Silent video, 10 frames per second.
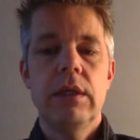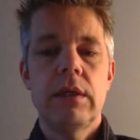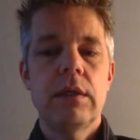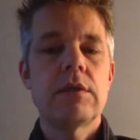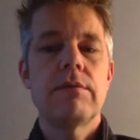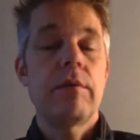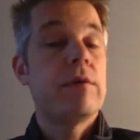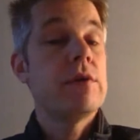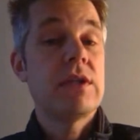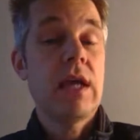That is a
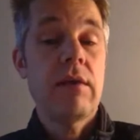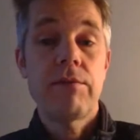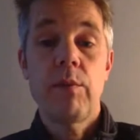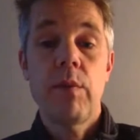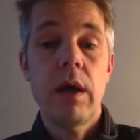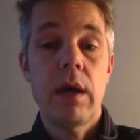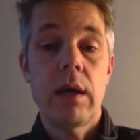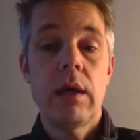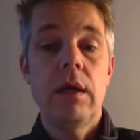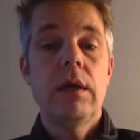very safe way